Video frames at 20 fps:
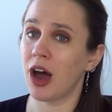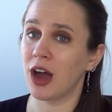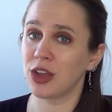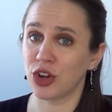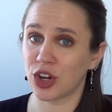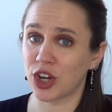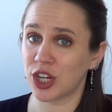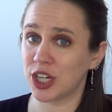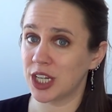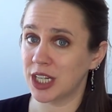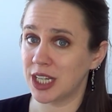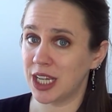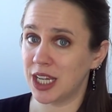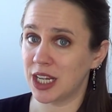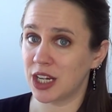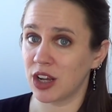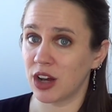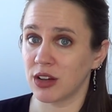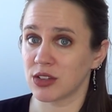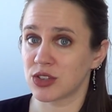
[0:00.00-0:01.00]
You're gonna
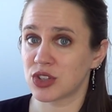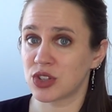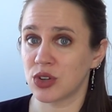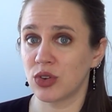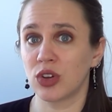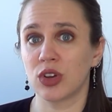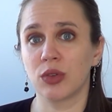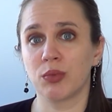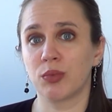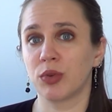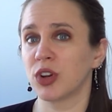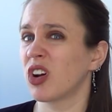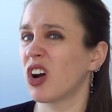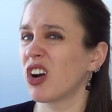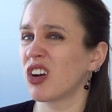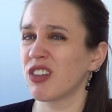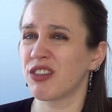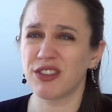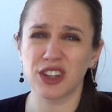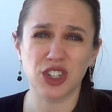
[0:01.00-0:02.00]
need also, you can put
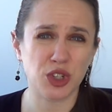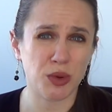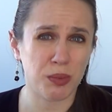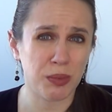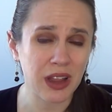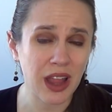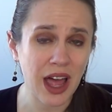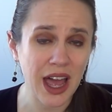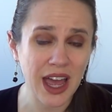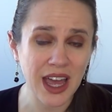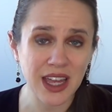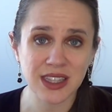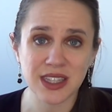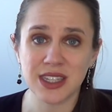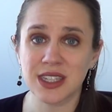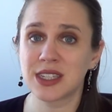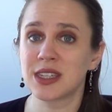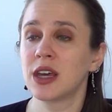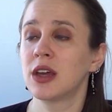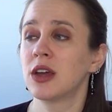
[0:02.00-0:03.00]
artificial
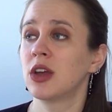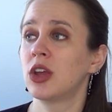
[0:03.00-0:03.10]
plants.